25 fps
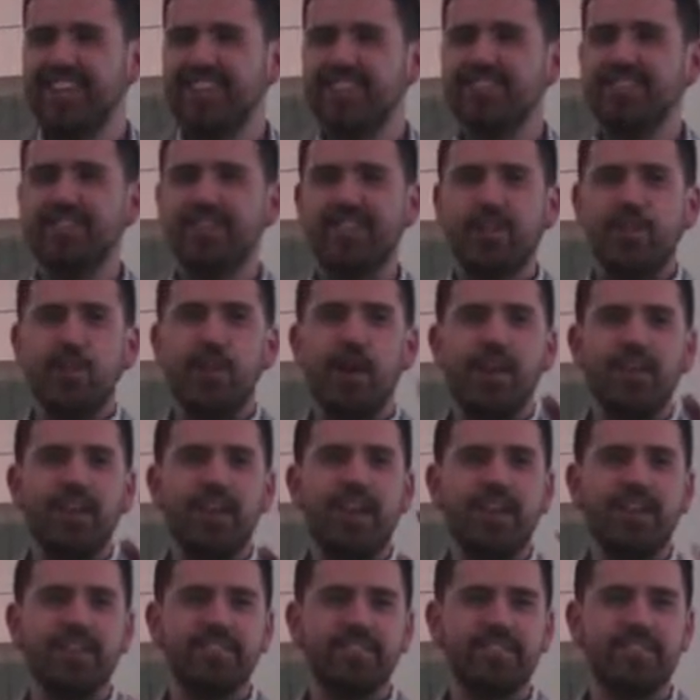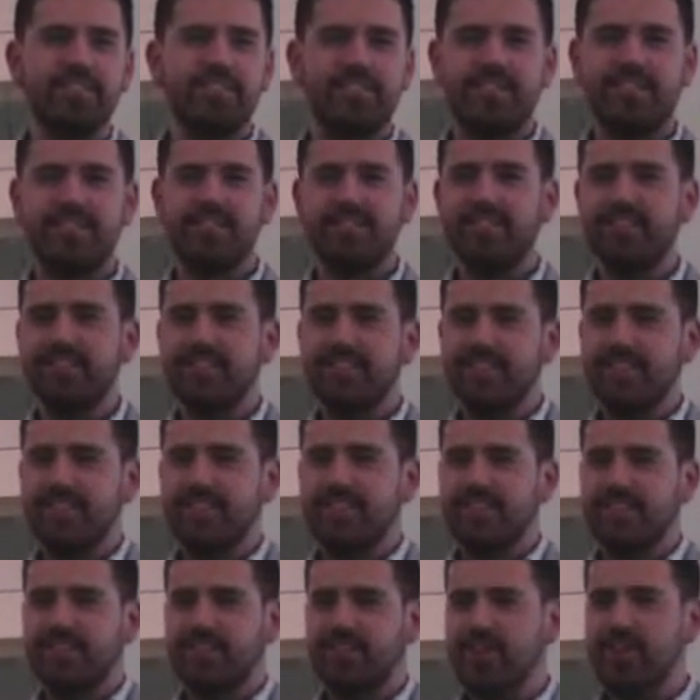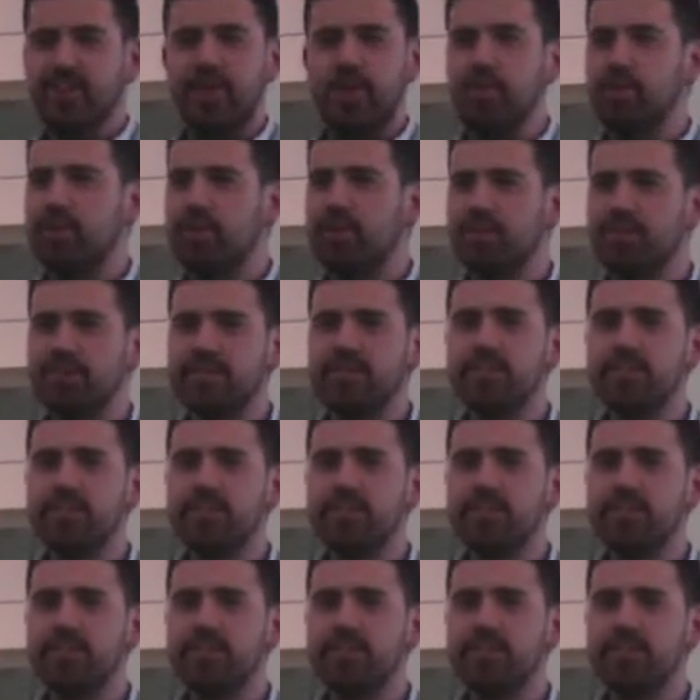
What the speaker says: Just take a wild guess. Say a number.